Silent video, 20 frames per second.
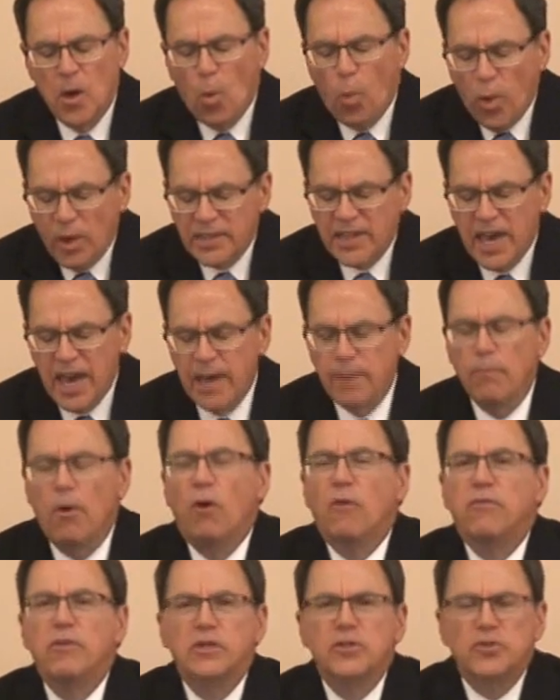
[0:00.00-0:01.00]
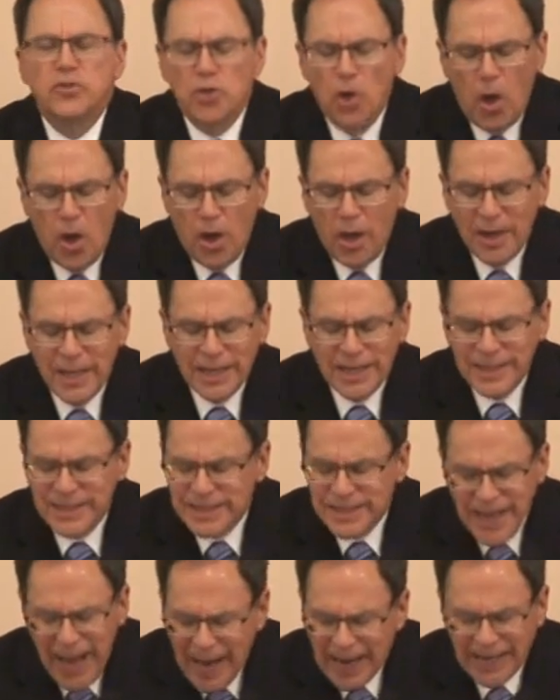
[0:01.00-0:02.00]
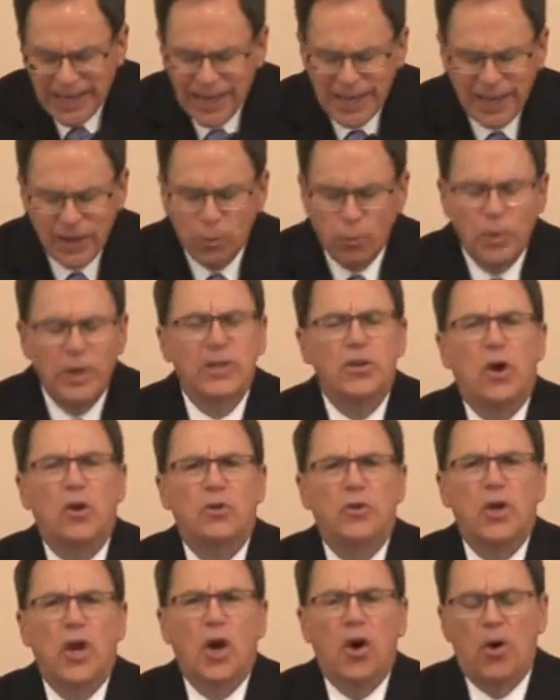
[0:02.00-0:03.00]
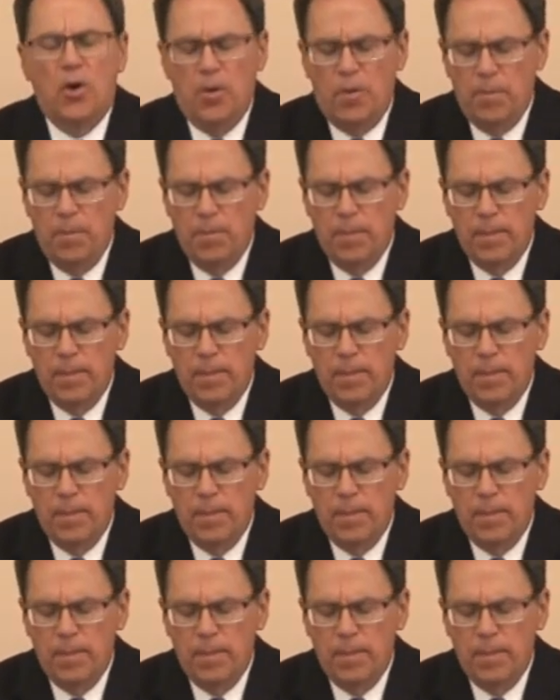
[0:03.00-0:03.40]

What came over Saul exactly, we don't know.